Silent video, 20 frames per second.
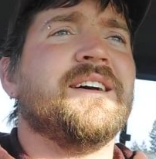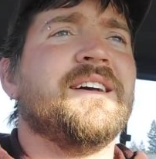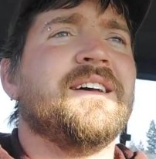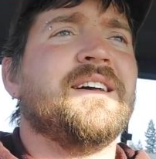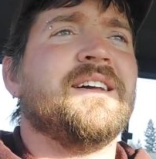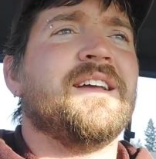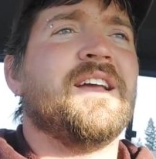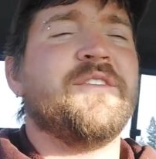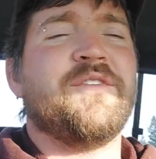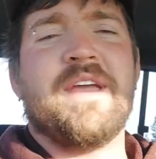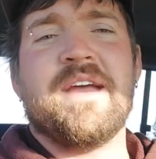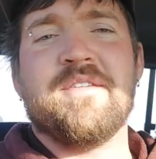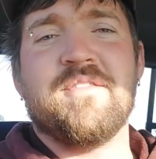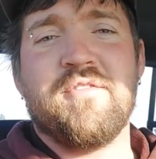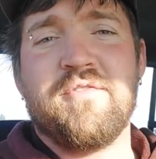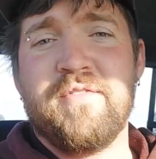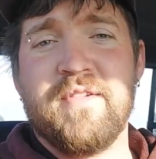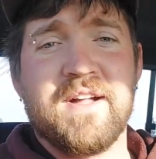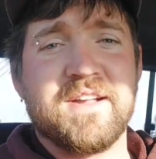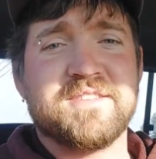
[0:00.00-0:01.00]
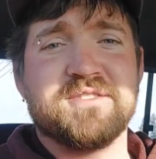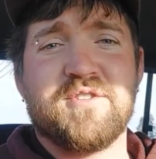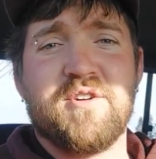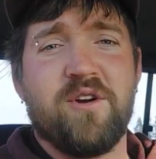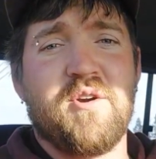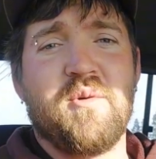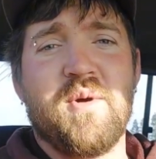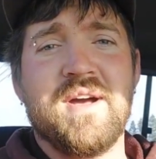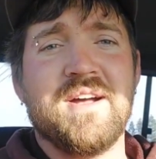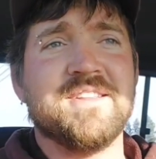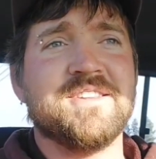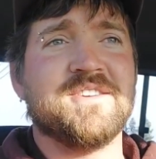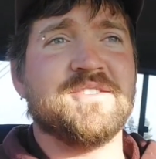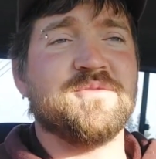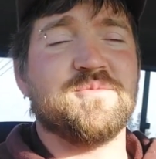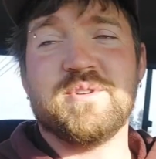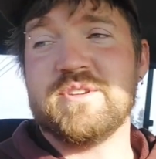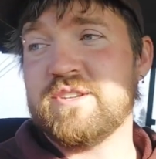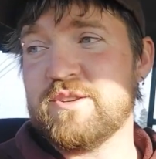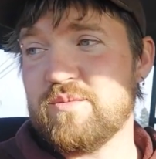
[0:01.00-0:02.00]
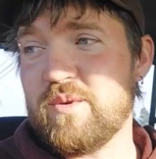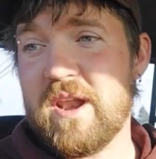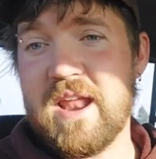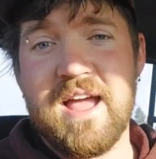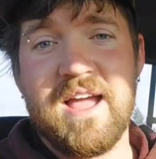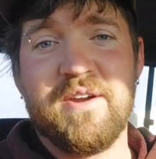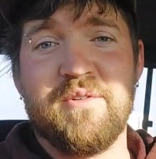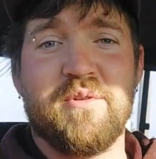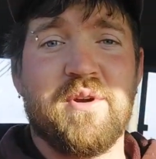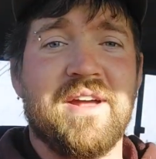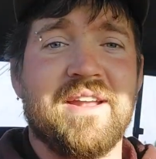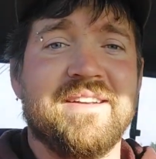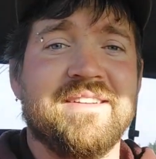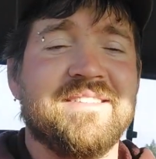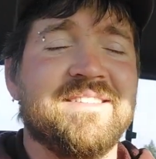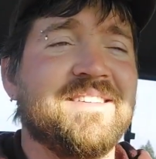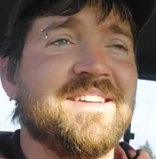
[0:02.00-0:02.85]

if you have a flux core welder, which is what I run,